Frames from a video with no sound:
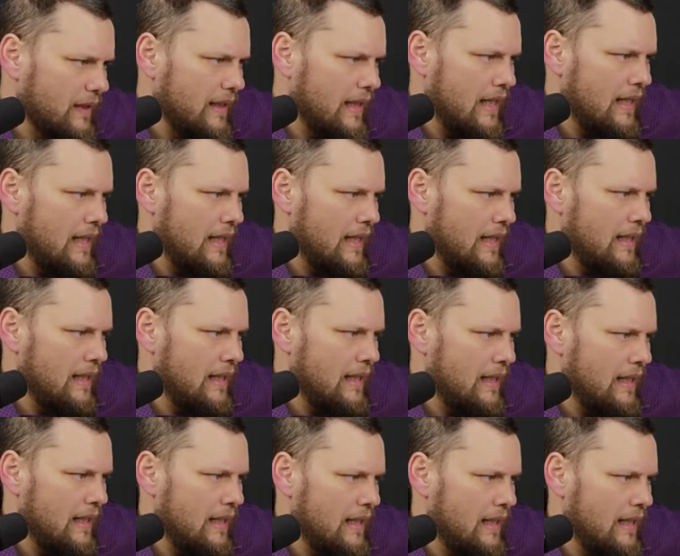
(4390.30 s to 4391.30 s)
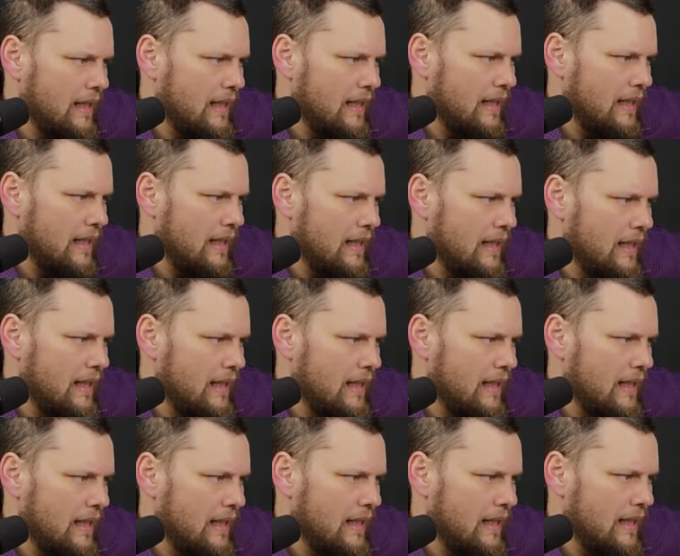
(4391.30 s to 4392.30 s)
But the interesting thing here,
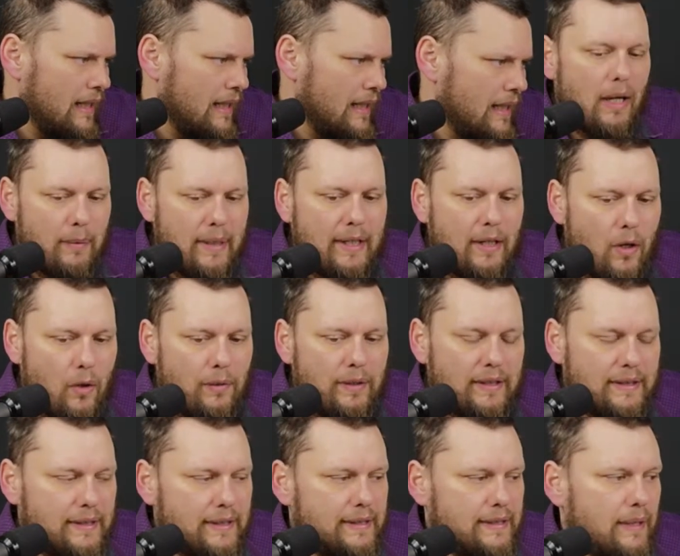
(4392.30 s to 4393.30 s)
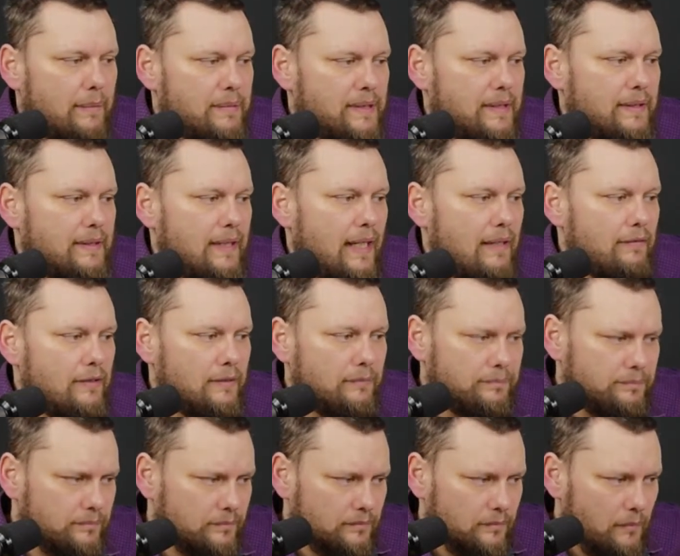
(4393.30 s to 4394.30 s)
and the reason why we know this is substantival,
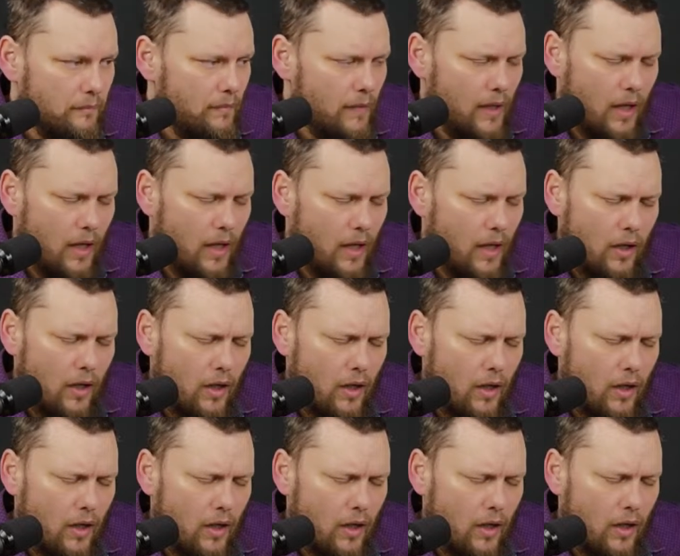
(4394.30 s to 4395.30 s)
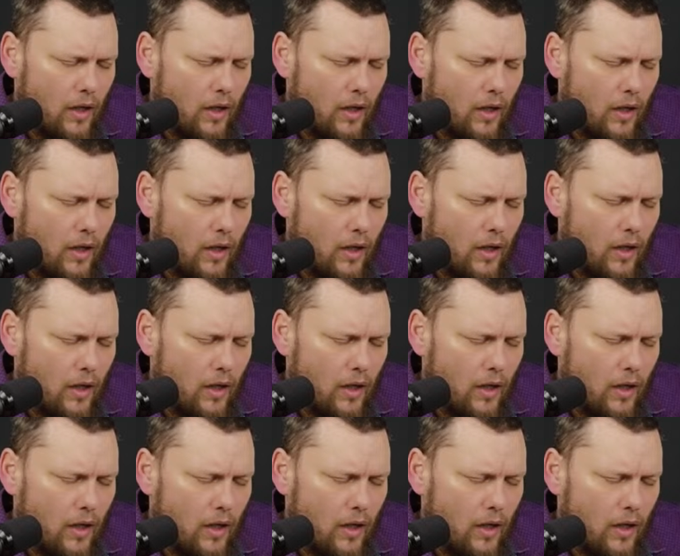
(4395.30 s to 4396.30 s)
why we know this is
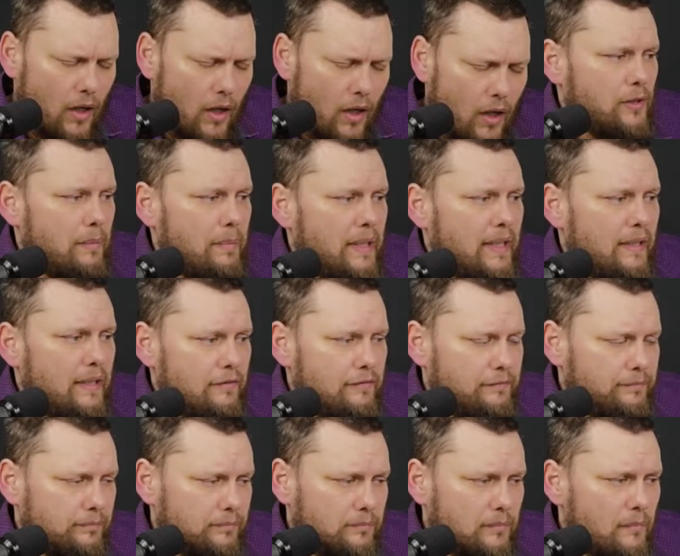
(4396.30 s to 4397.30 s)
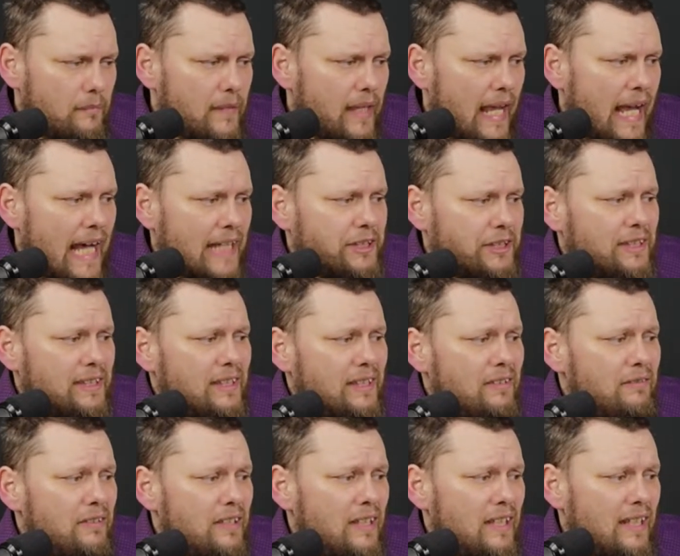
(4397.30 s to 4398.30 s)
a attributive
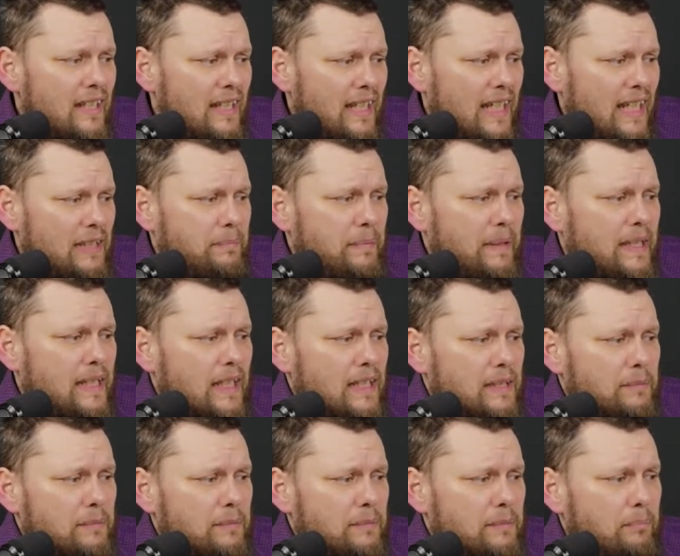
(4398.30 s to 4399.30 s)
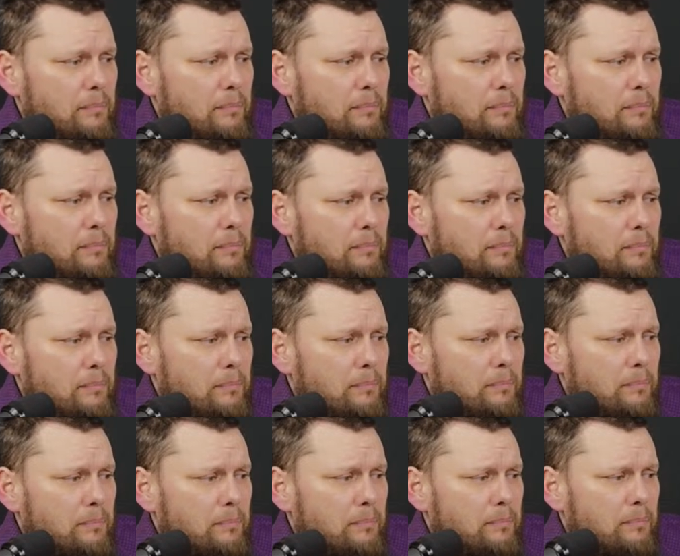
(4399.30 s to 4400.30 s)
adjective, is because both huion
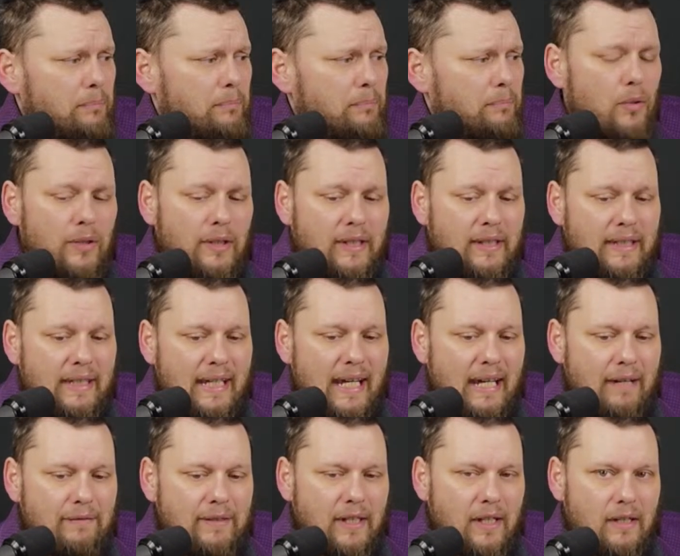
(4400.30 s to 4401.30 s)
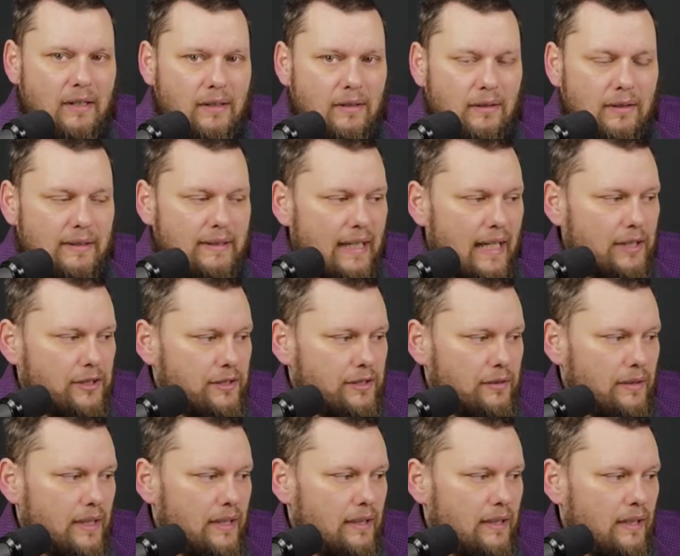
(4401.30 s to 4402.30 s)
and both monogenhs have the article attached
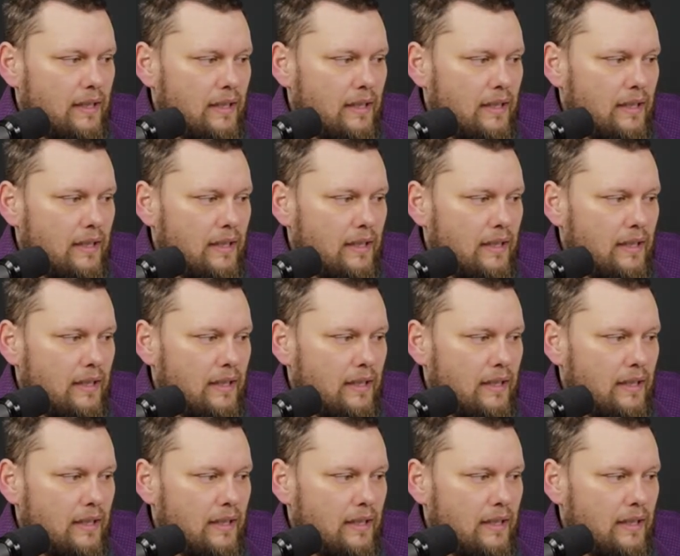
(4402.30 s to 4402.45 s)
to it.